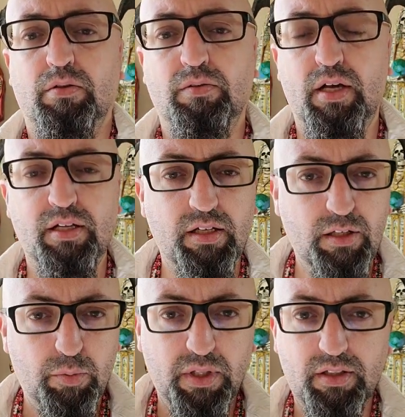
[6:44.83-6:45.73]
They need
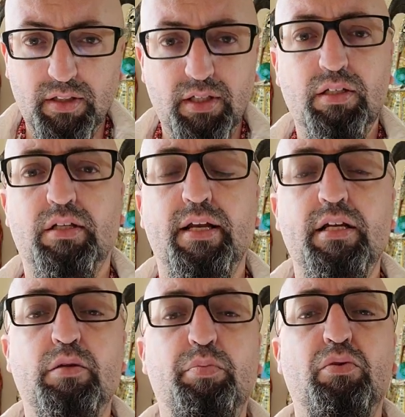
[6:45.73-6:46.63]
to be cleaned. They
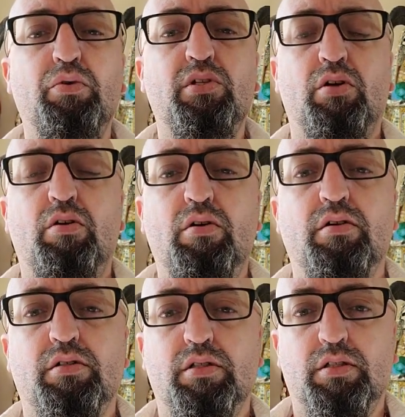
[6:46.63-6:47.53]
need to be
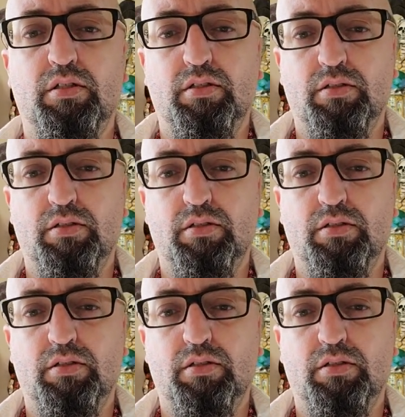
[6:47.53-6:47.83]
recharged.